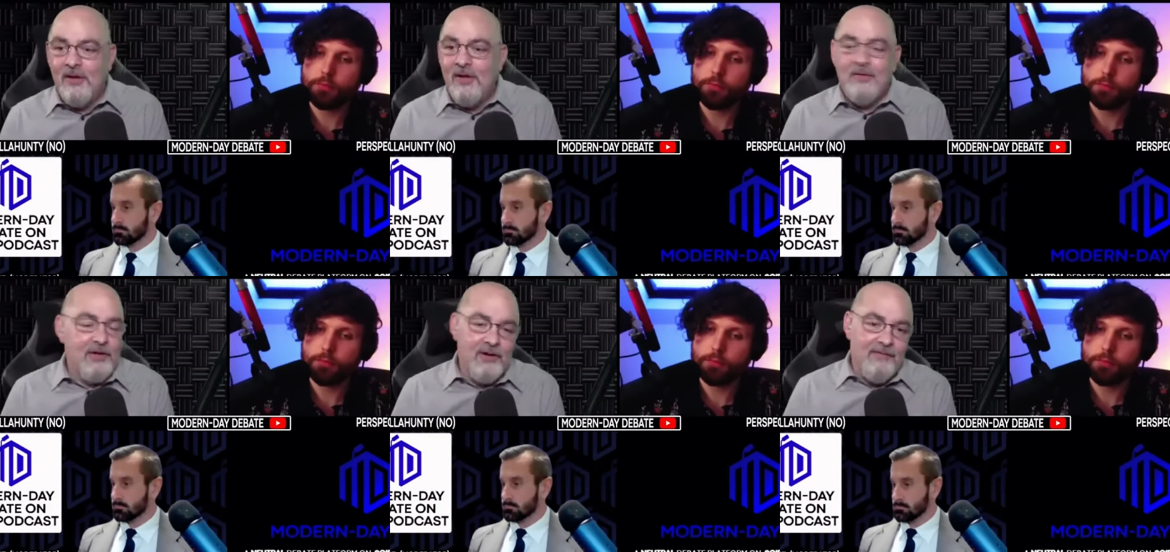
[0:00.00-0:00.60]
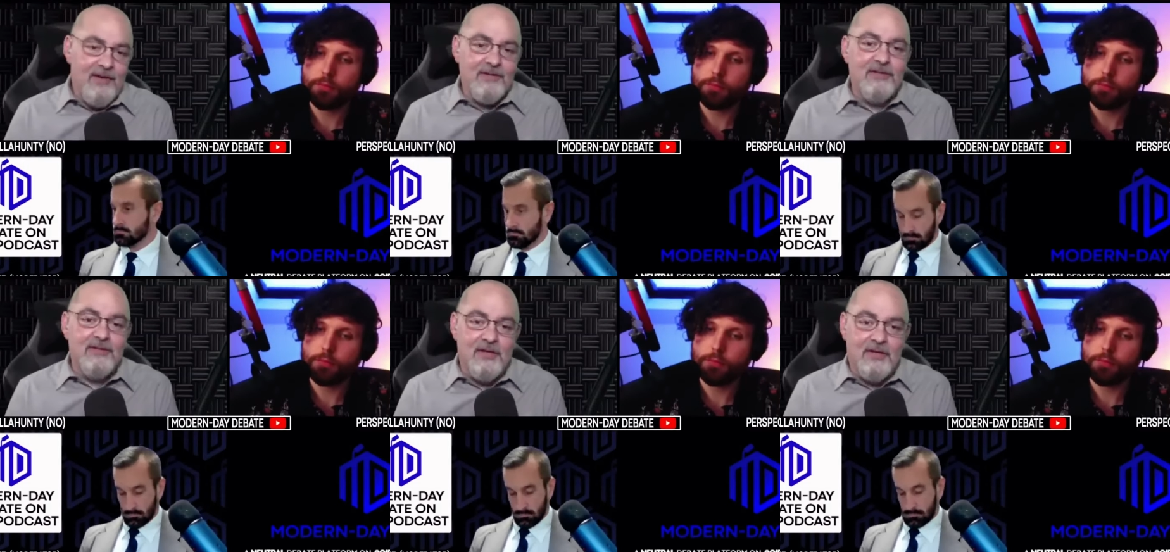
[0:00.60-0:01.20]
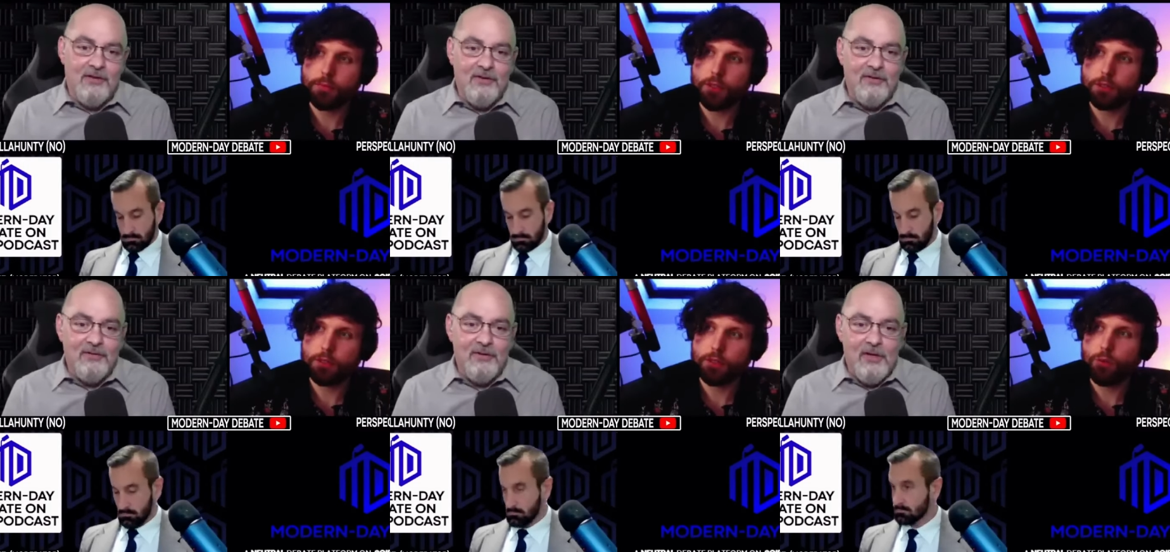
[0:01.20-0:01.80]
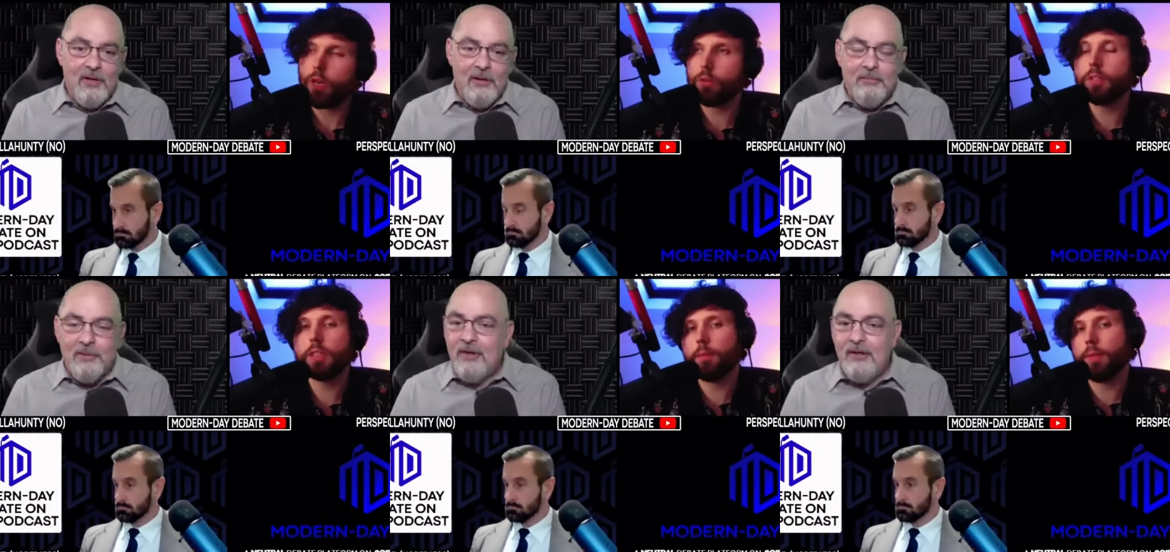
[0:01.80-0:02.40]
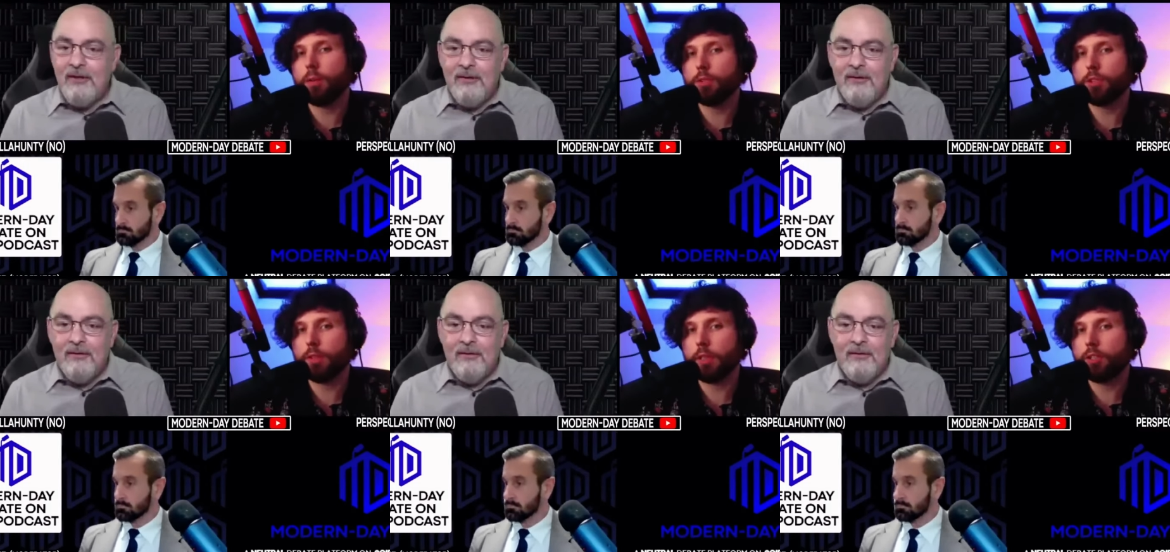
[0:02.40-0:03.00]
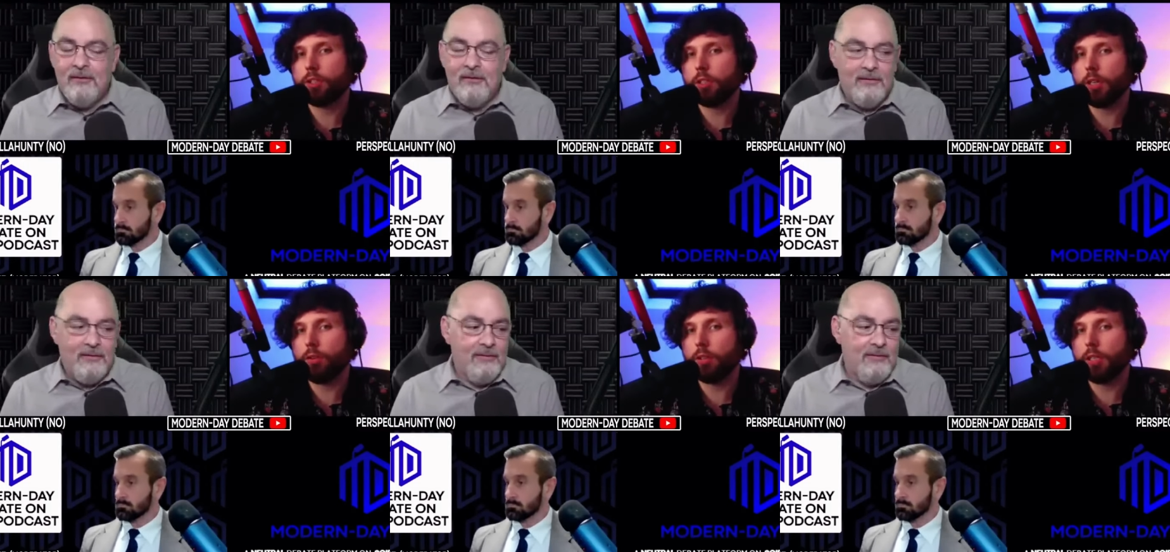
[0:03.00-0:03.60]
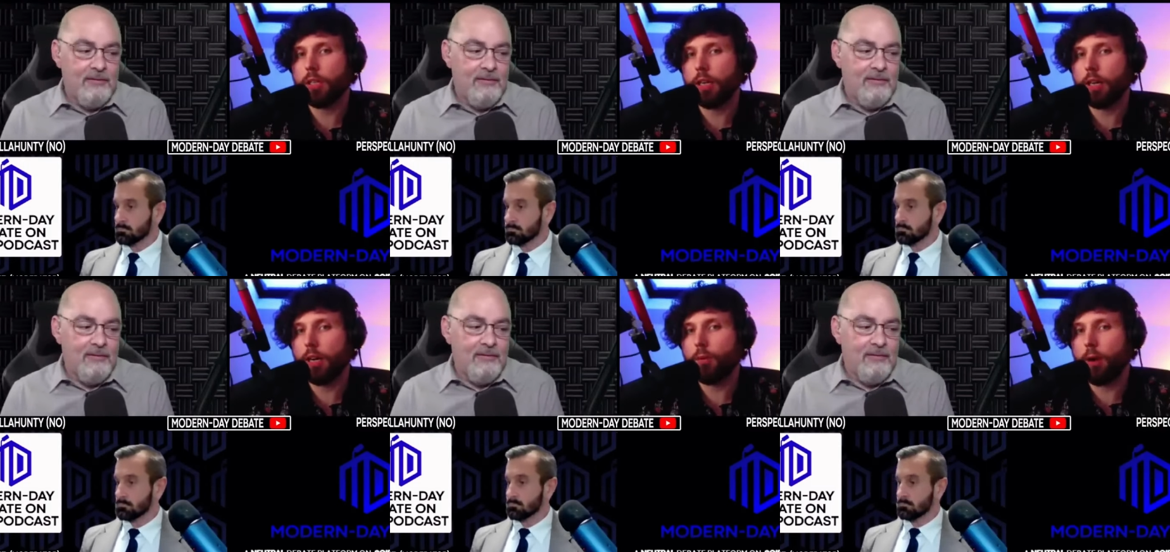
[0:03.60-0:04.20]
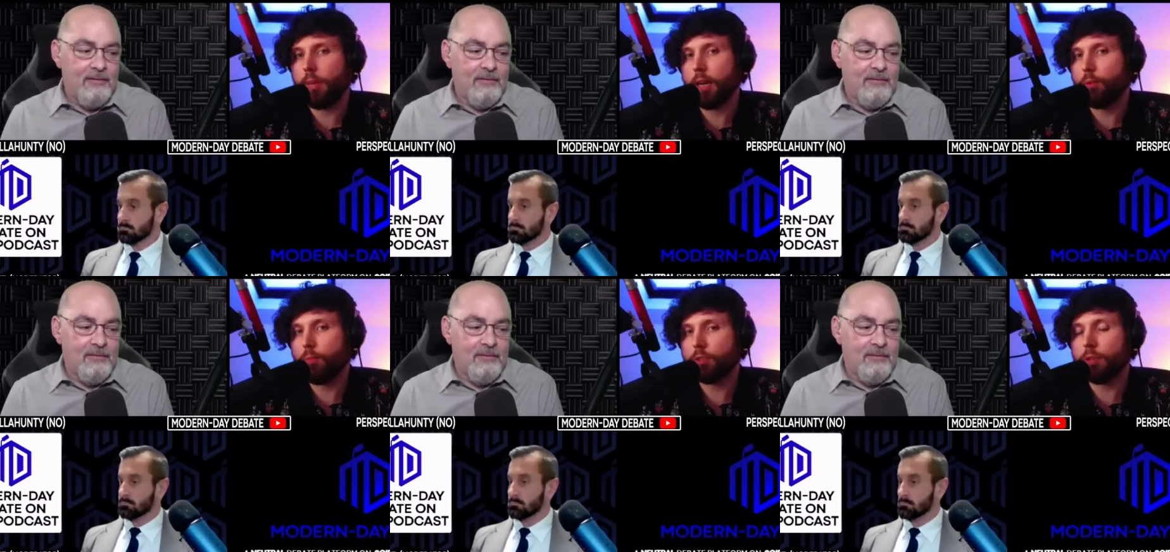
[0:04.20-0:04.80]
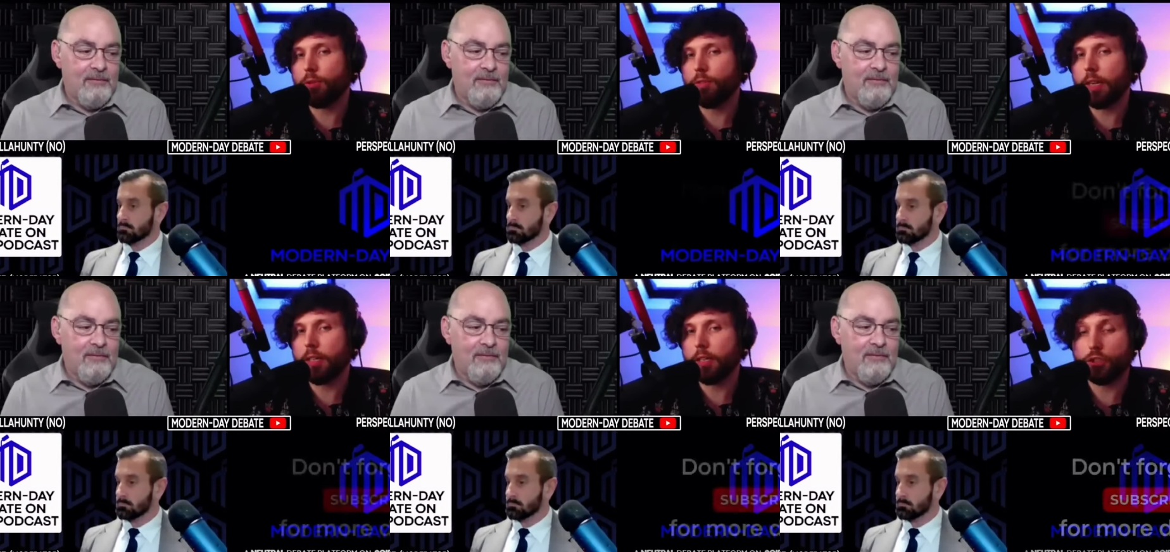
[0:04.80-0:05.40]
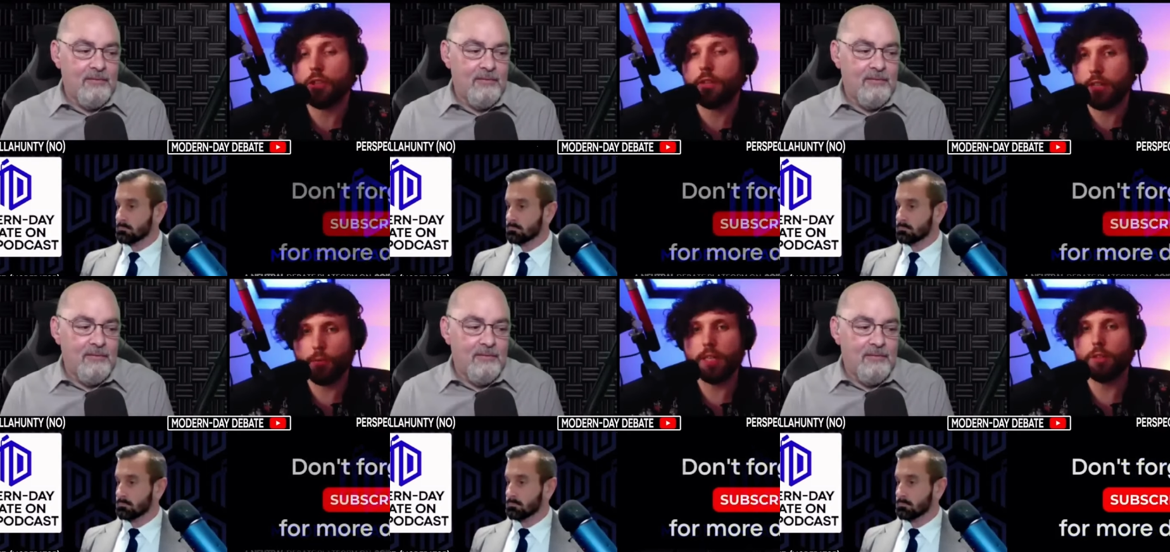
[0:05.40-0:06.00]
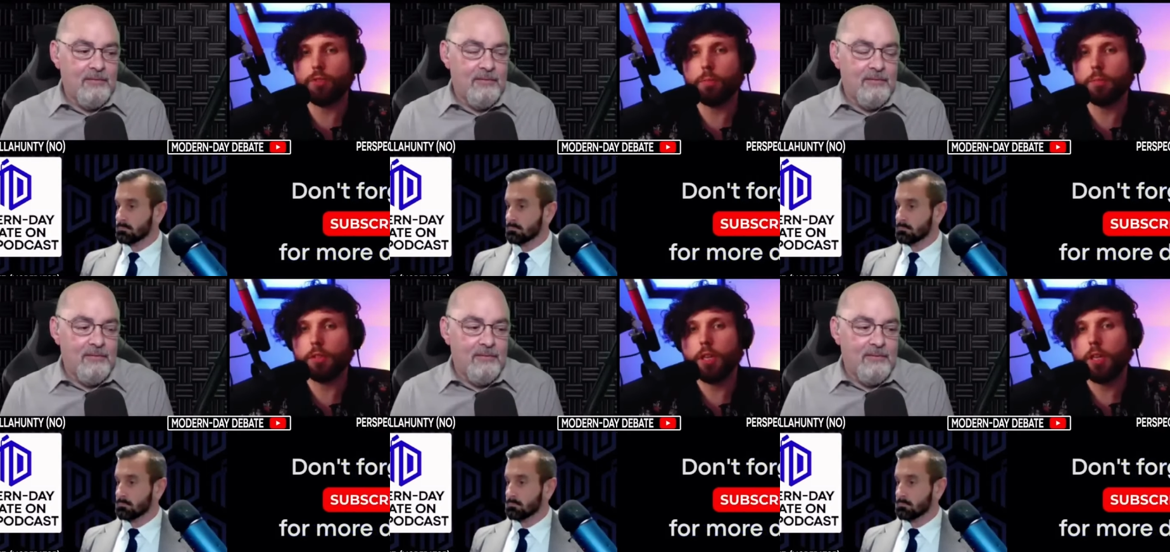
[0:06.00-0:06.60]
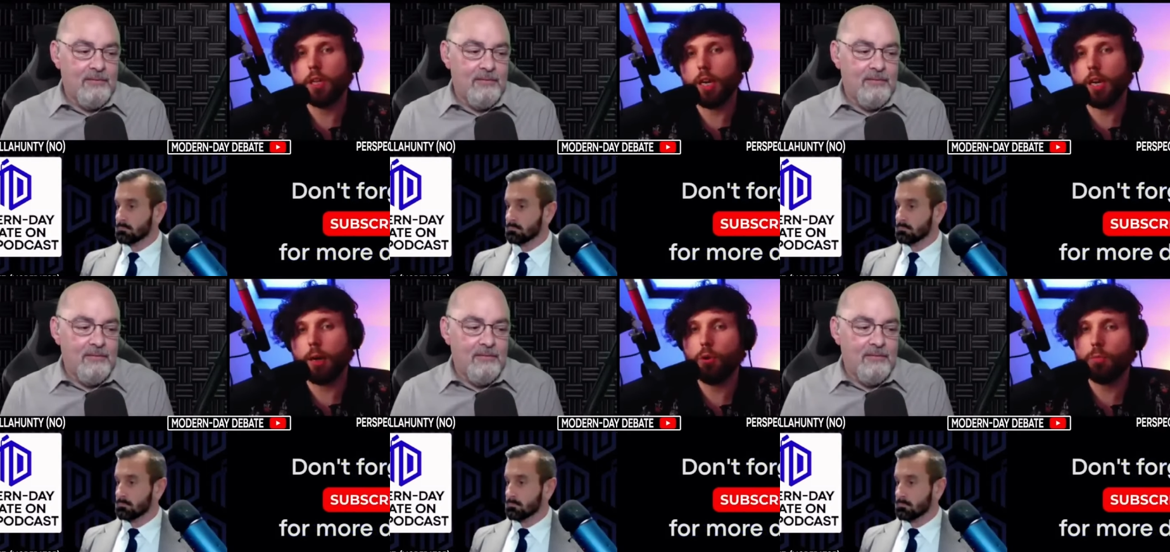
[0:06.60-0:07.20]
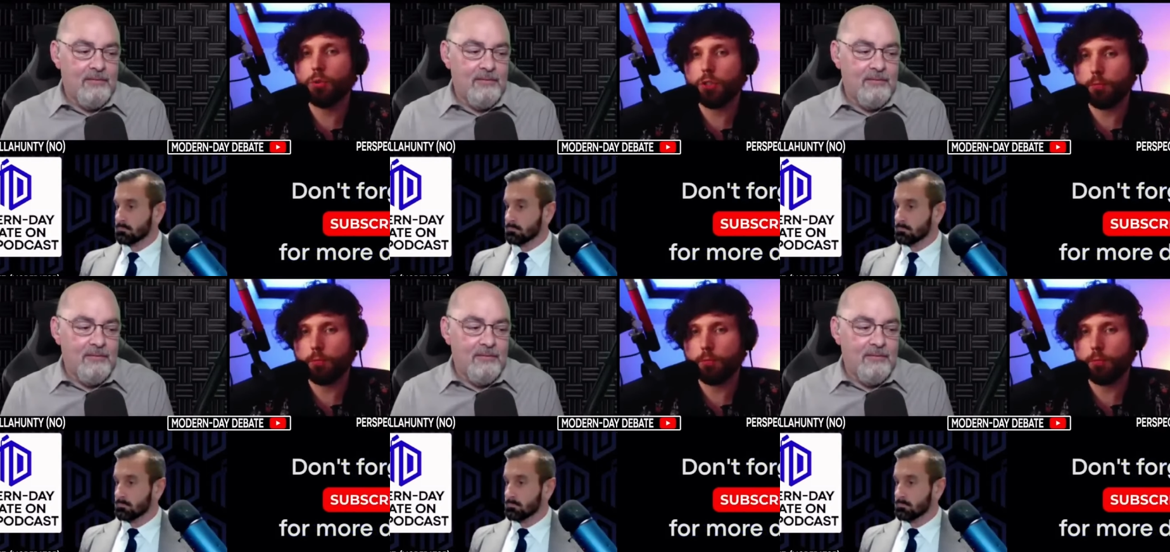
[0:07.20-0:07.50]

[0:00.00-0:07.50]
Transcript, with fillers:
Speaker 1: they don't have access to any of those well i don't but think the, that
Speaker 2: becomes the religion at all either and I, I, mean i'm almost a perennialist sorry i don't mean to interrupt i'm almost a